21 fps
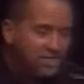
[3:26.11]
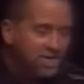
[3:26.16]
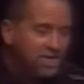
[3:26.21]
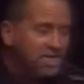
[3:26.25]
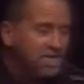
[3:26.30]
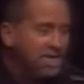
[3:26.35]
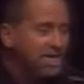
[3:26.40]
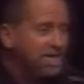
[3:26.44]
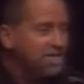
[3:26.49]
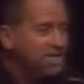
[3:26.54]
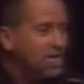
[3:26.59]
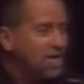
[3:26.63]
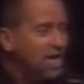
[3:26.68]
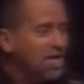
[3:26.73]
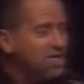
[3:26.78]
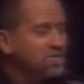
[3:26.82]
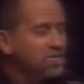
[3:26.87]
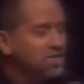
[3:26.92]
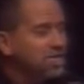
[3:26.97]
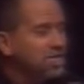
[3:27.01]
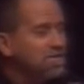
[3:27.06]
Everything
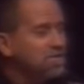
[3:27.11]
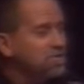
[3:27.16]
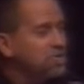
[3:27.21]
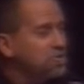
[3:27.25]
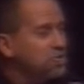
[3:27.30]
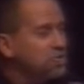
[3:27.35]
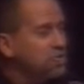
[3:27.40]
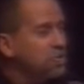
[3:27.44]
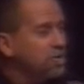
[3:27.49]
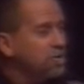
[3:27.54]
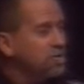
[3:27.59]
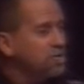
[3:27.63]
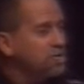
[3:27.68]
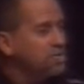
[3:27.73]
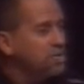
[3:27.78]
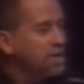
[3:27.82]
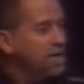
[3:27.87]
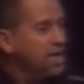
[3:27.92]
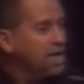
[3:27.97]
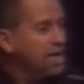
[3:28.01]
God says is true.